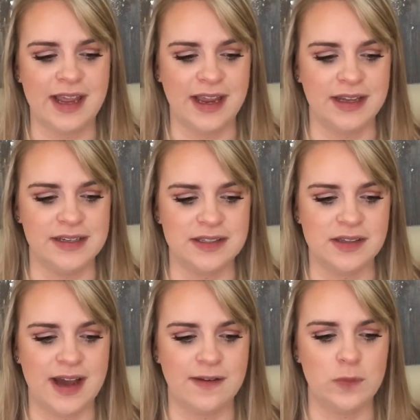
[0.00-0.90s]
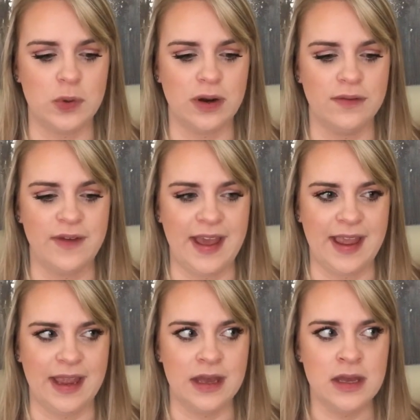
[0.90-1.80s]
and it's kind of more of
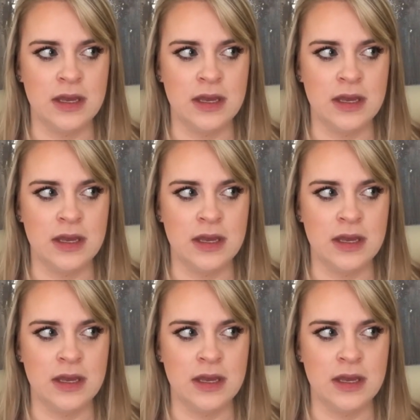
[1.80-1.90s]
a